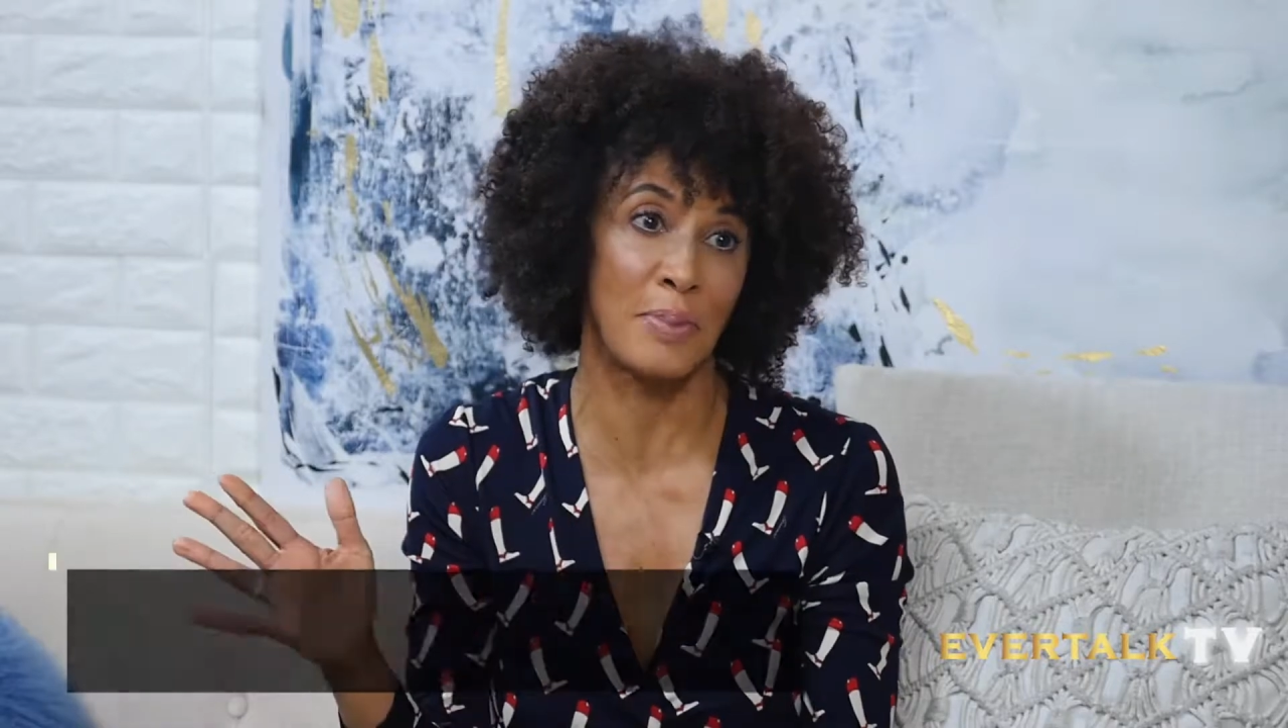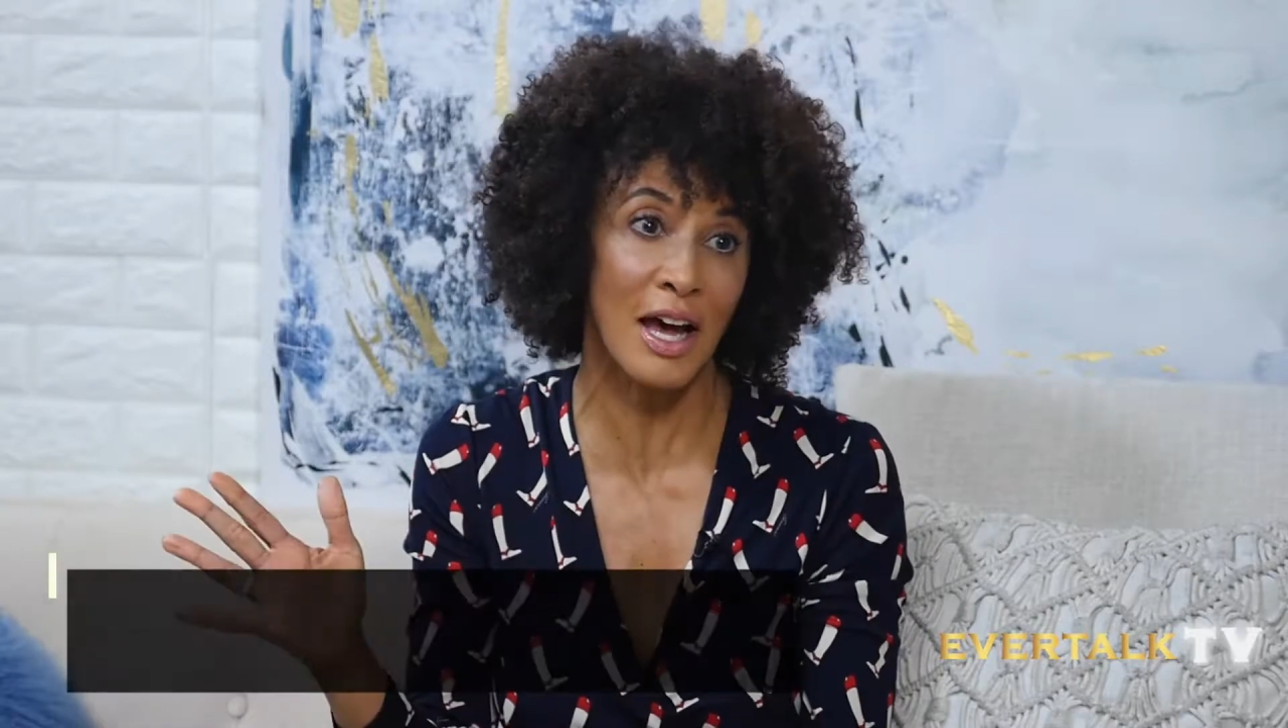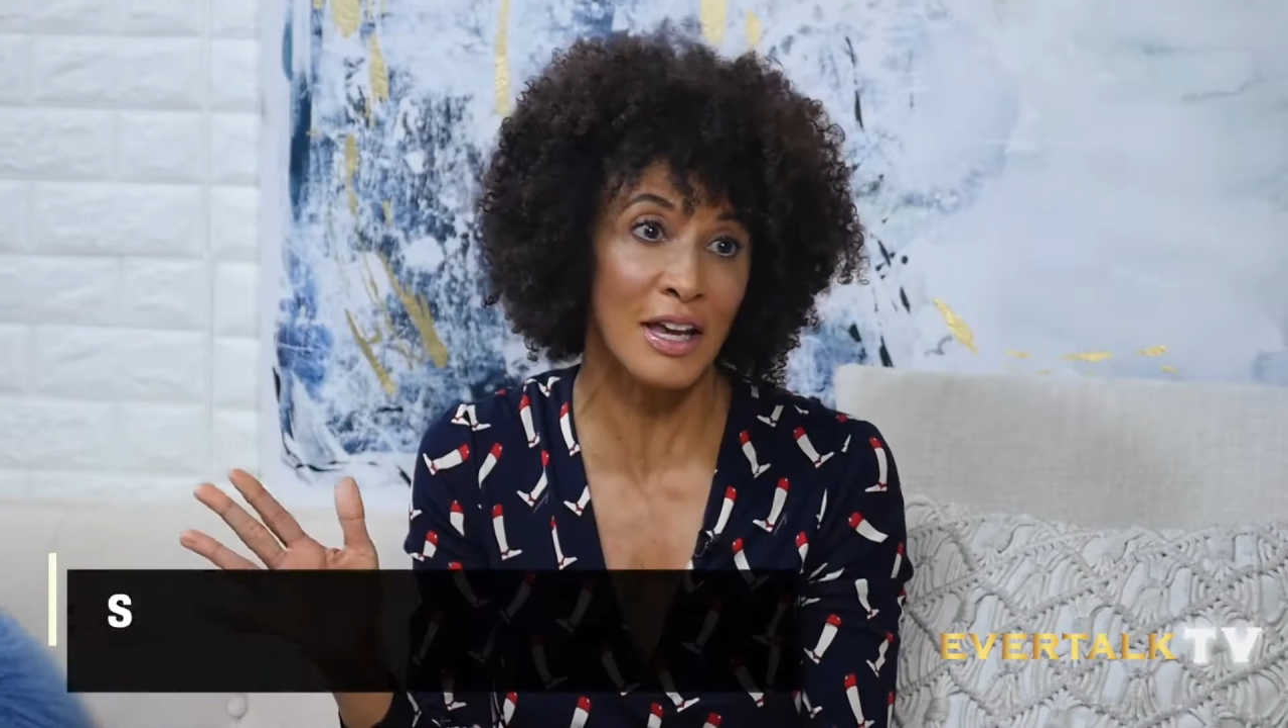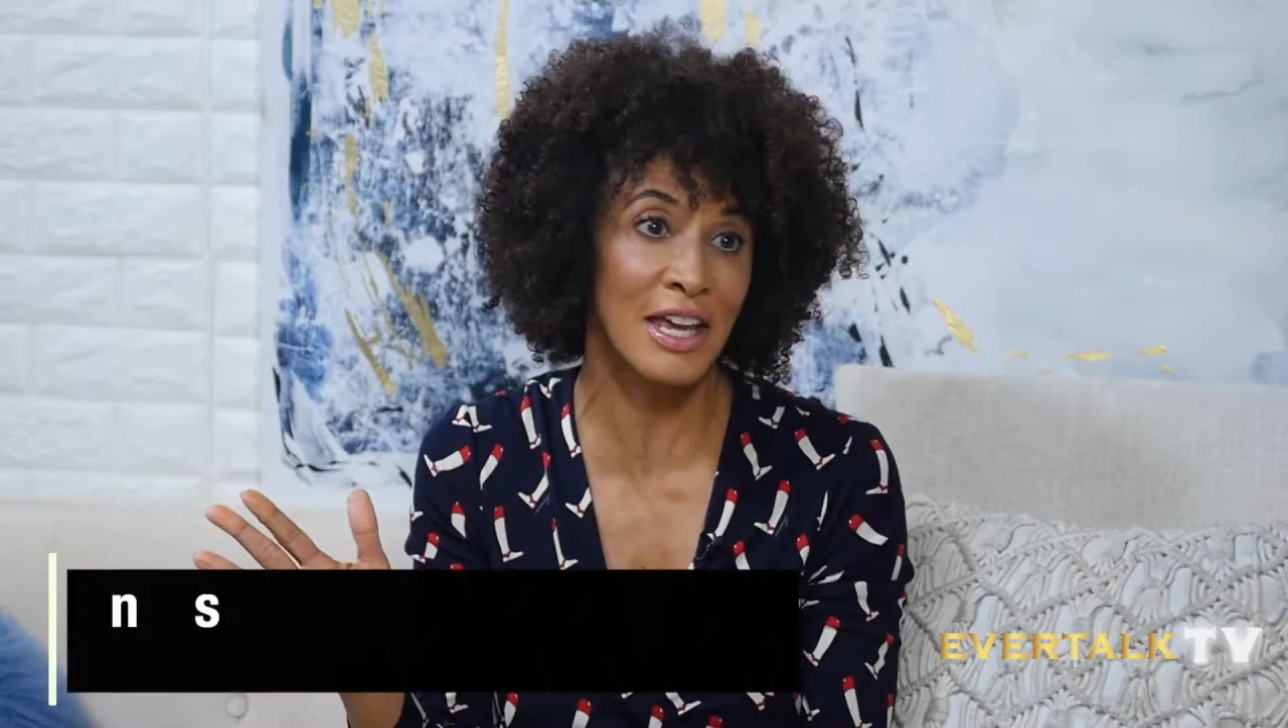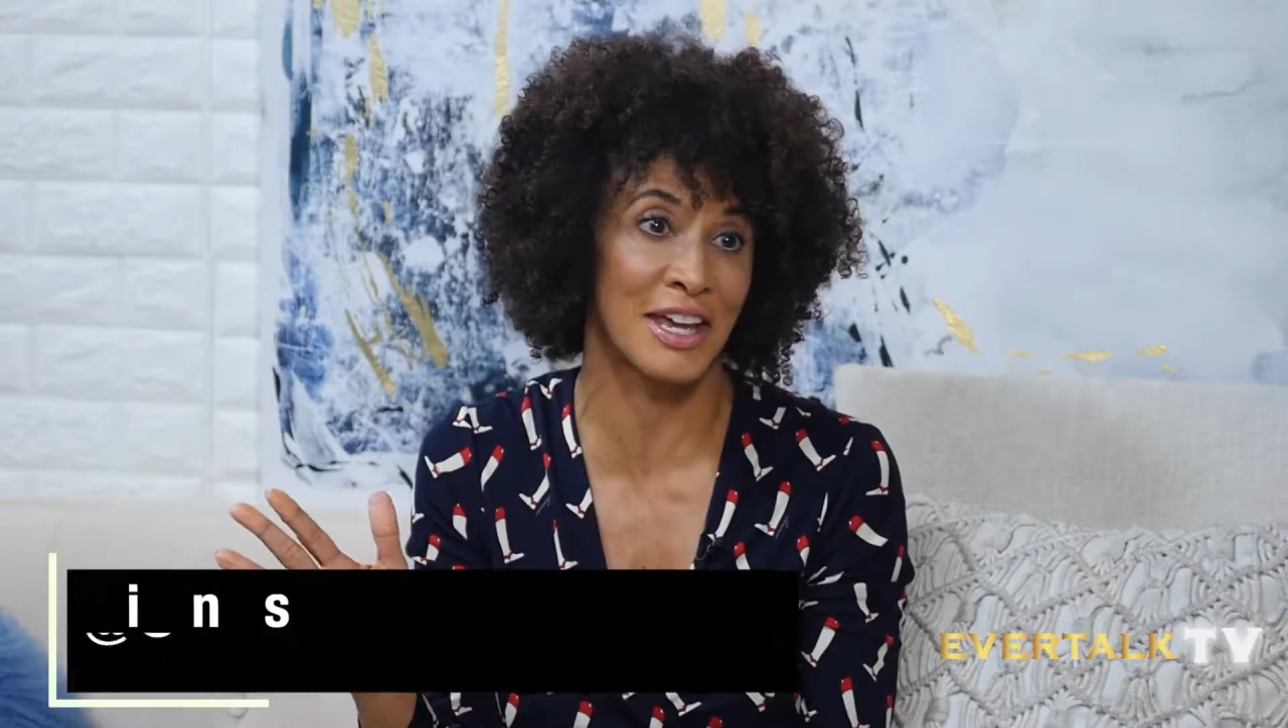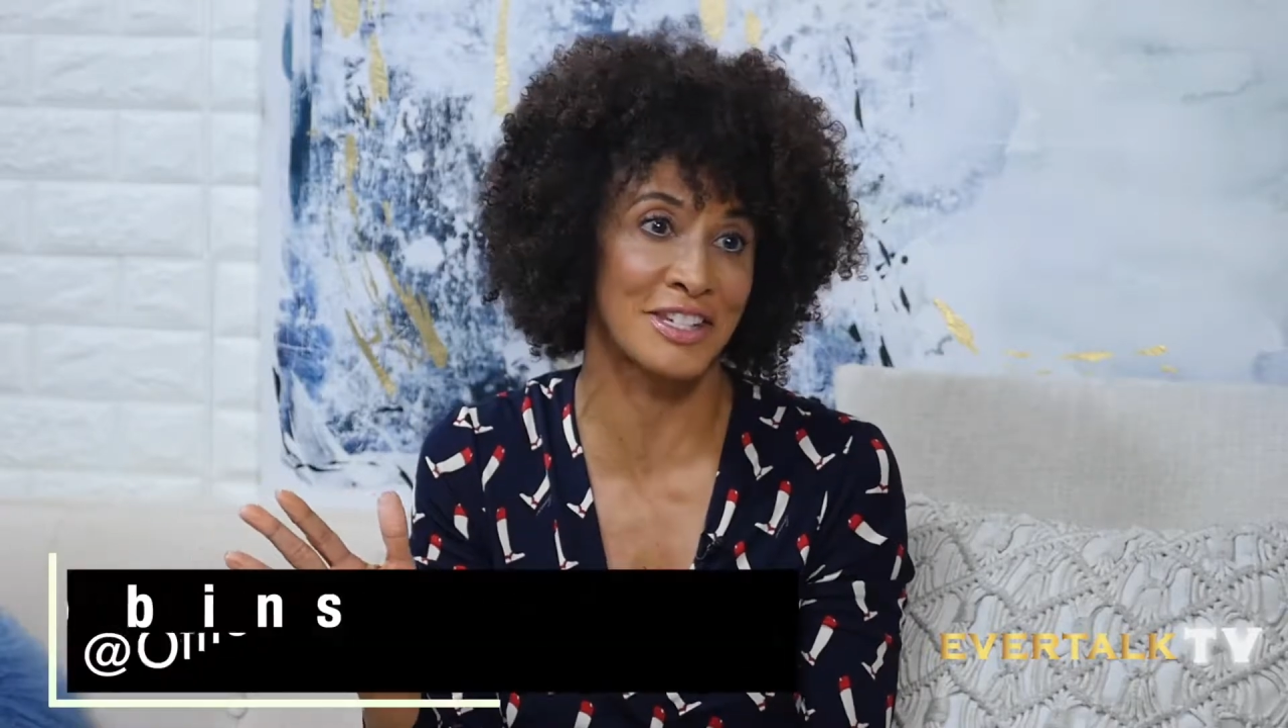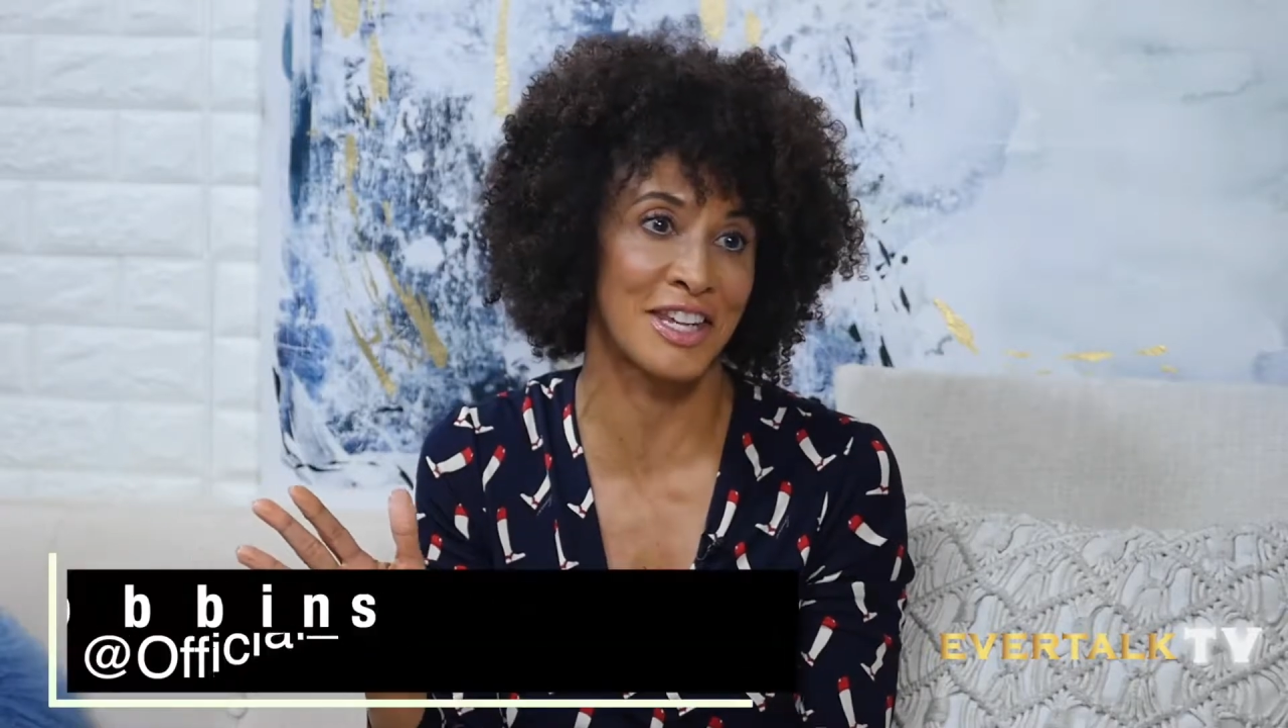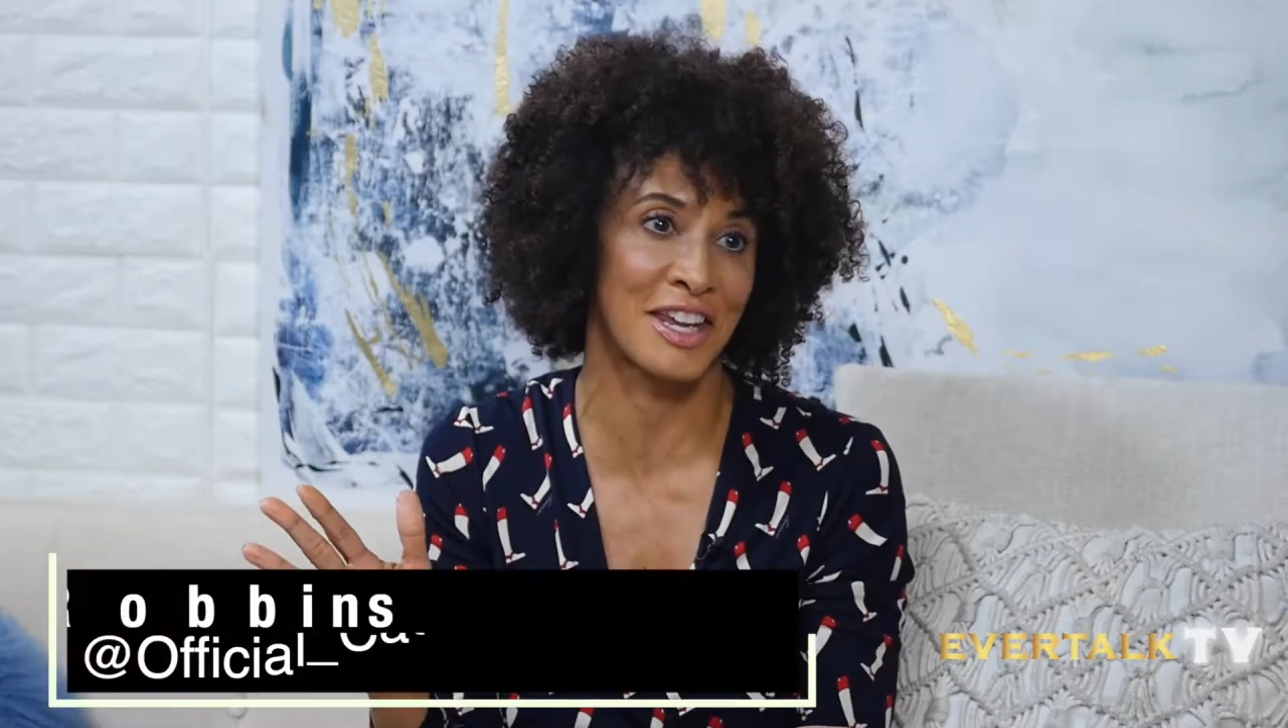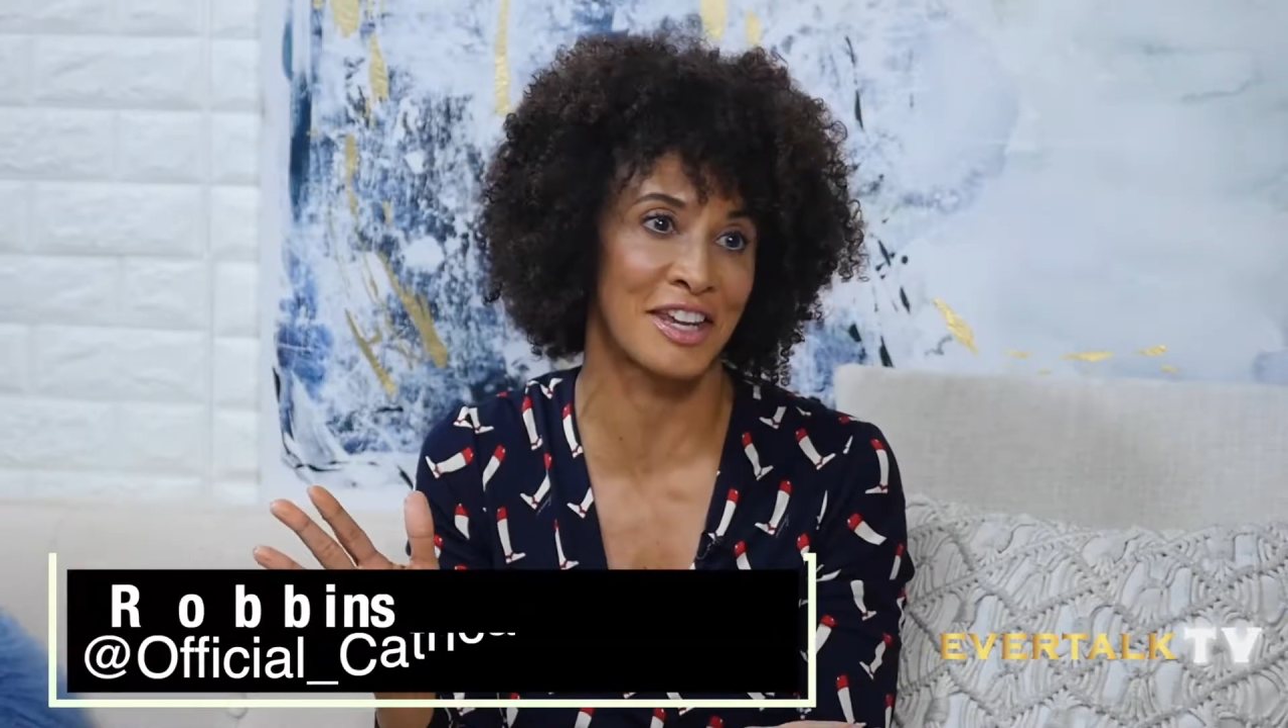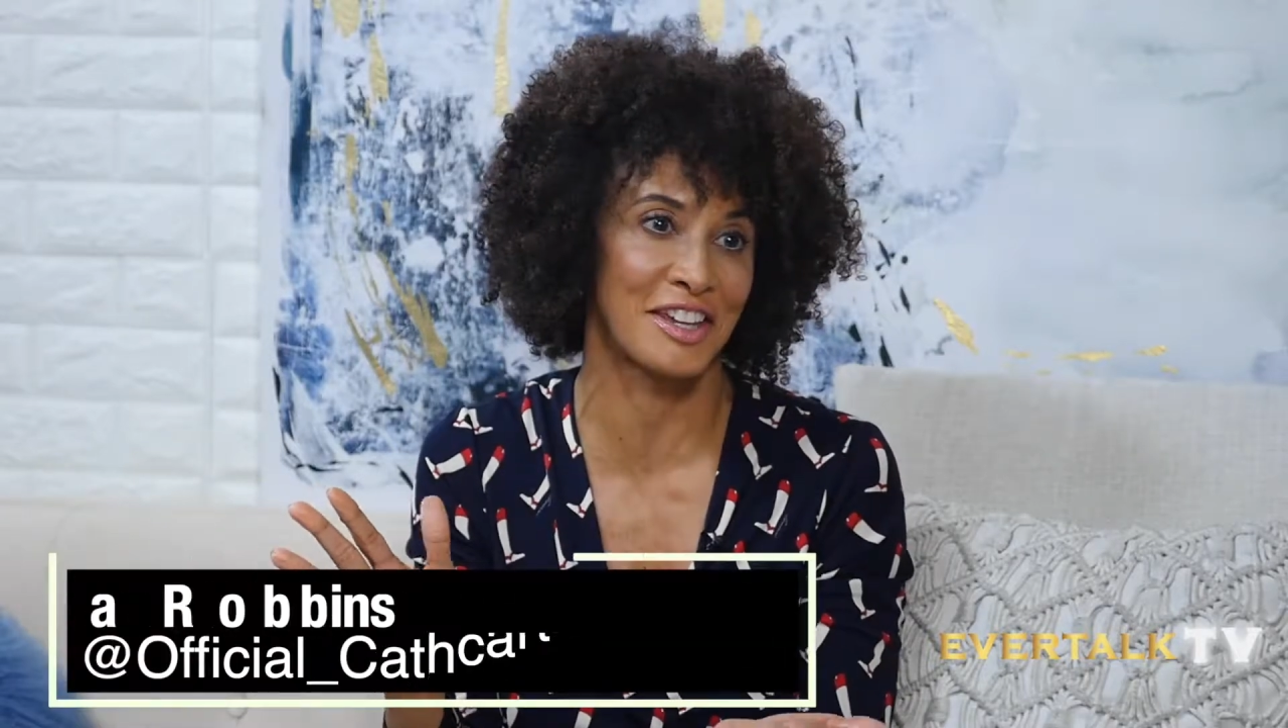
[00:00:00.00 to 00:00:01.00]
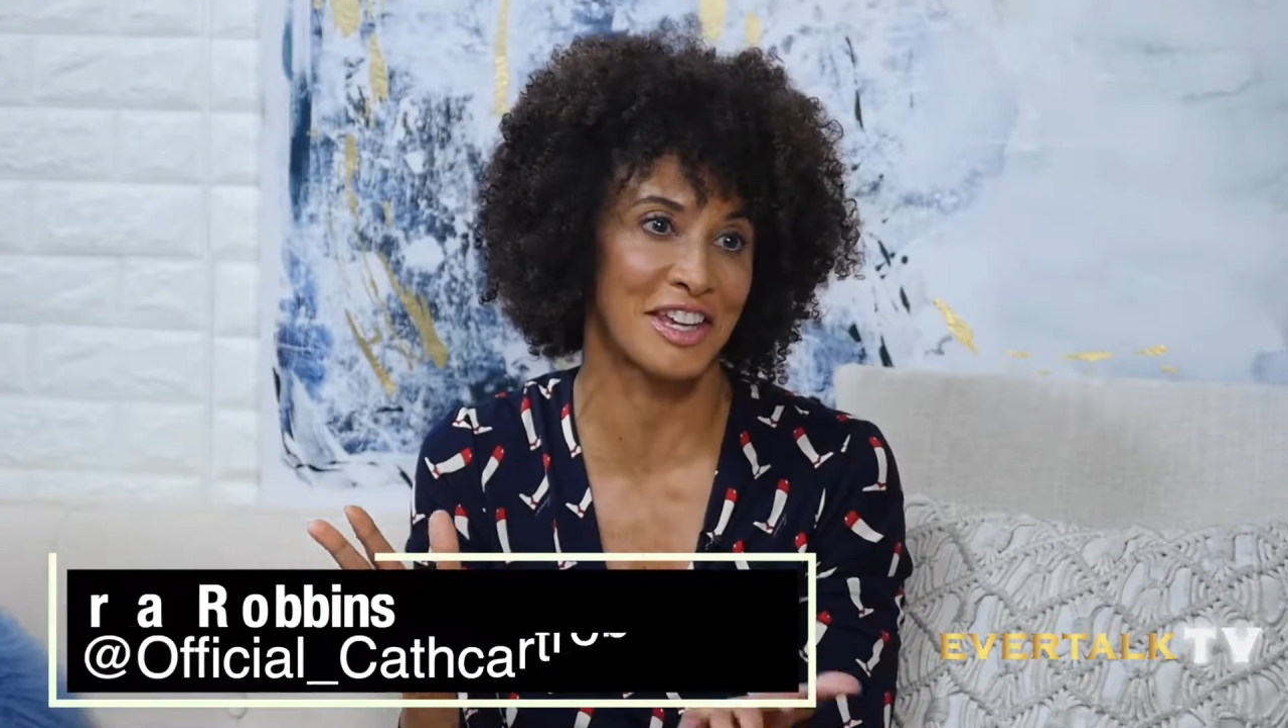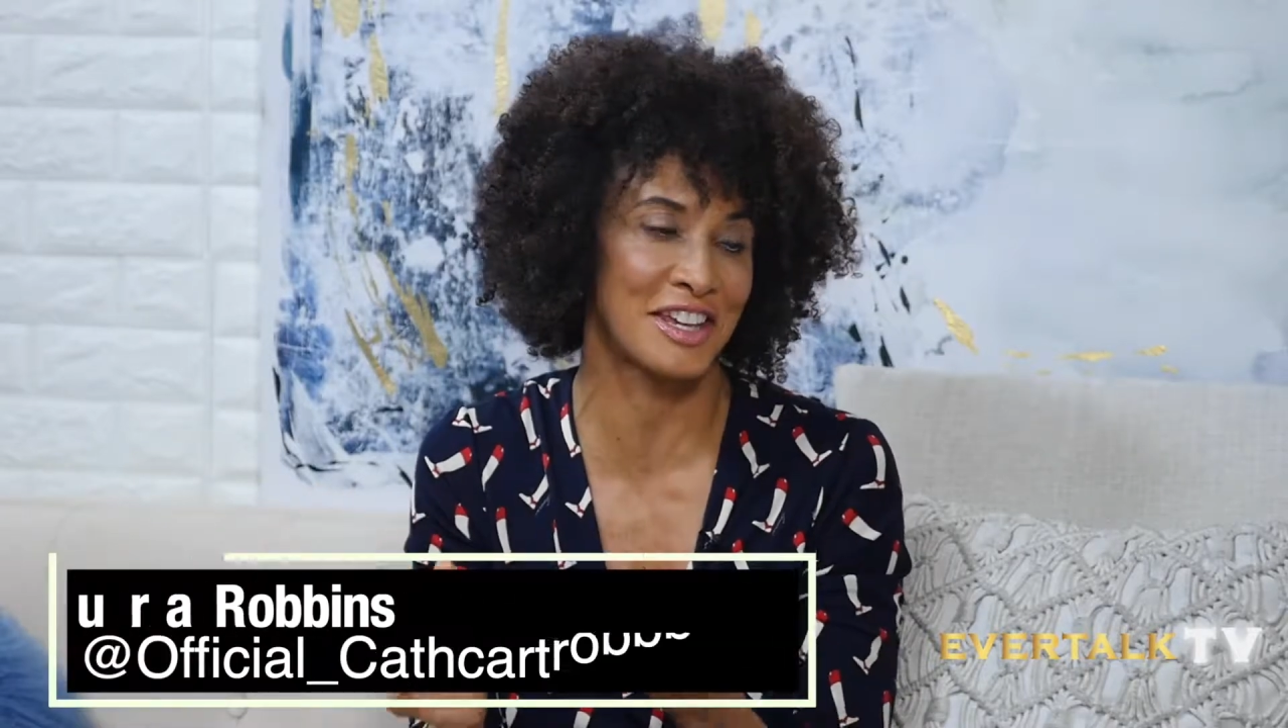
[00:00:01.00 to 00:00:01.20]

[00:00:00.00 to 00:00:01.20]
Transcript: podcasting